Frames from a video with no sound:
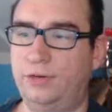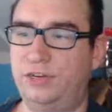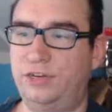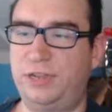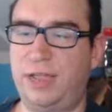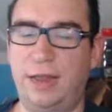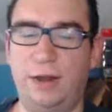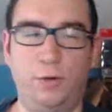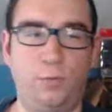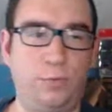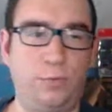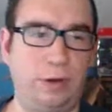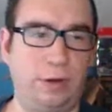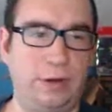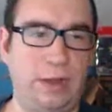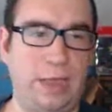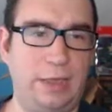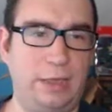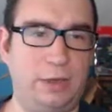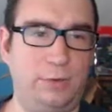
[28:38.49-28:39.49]
She's got a
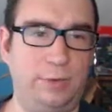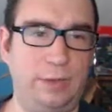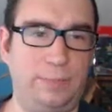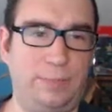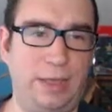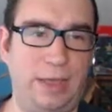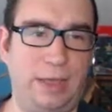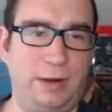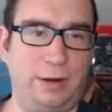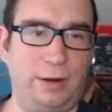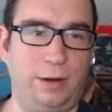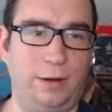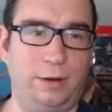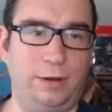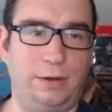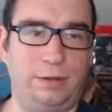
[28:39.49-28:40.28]
weird AoE pattern,